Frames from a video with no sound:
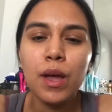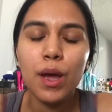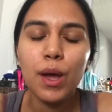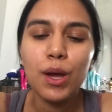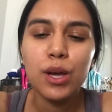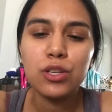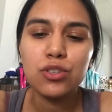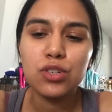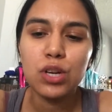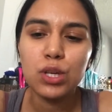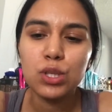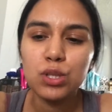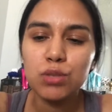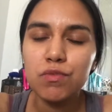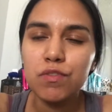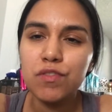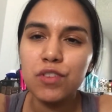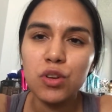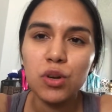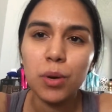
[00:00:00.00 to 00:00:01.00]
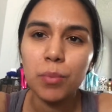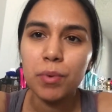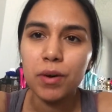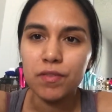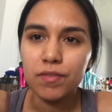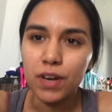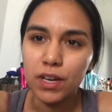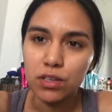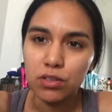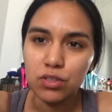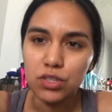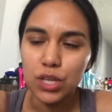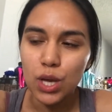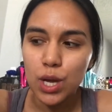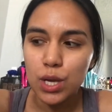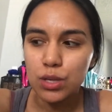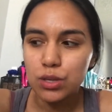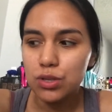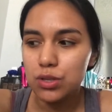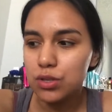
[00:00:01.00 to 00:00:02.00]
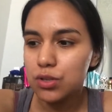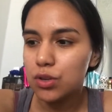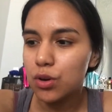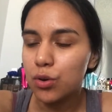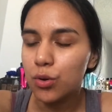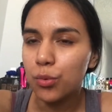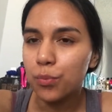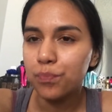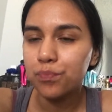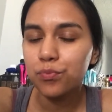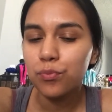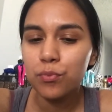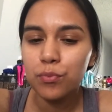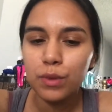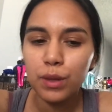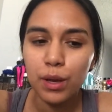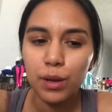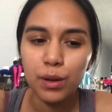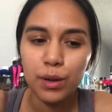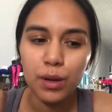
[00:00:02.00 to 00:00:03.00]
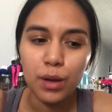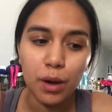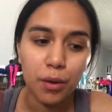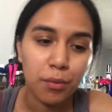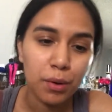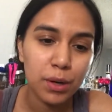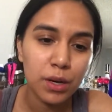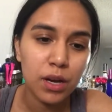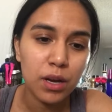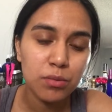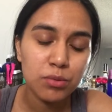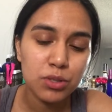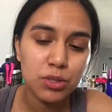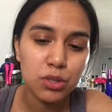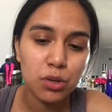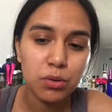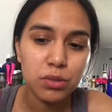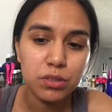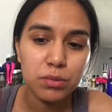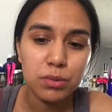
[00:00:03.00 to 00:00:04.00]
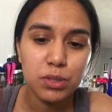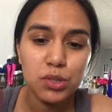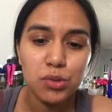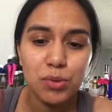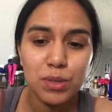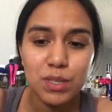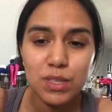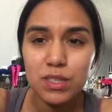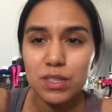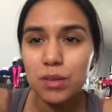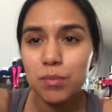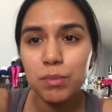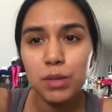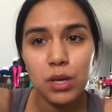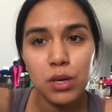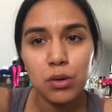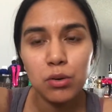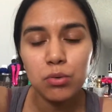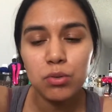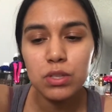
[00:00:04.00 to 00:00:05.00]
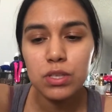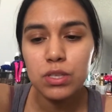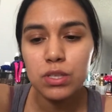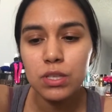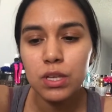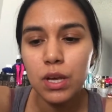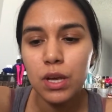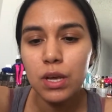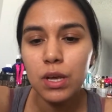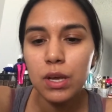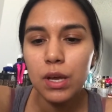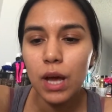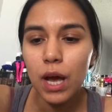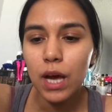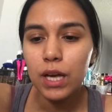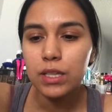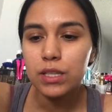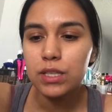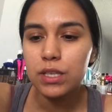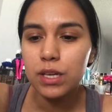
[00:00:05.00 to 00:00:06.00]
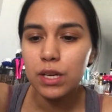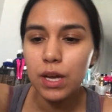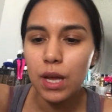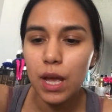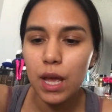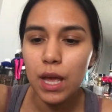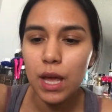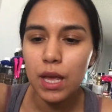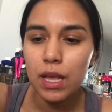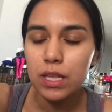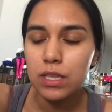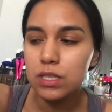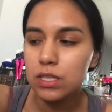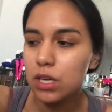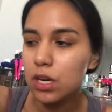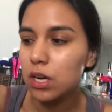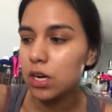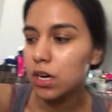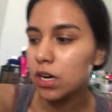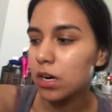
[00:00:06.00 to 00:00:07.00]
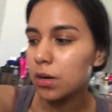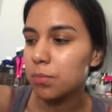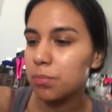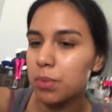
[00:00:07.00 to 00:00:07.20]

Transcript: and trying to review up on vital signs so yeah right now I'm just going to be doing some notes I did end up